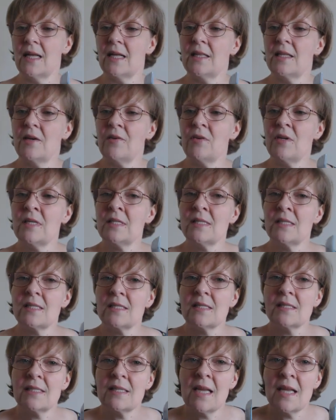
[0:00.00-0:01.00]
and there
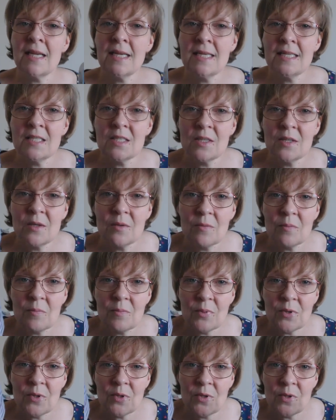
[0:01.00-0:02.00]
is slight
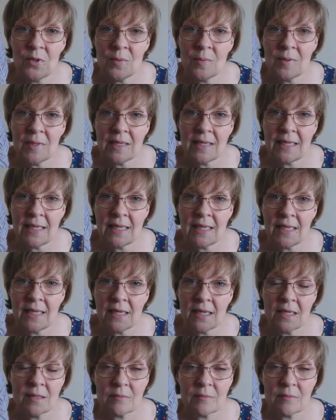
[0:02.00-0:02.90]
purpley,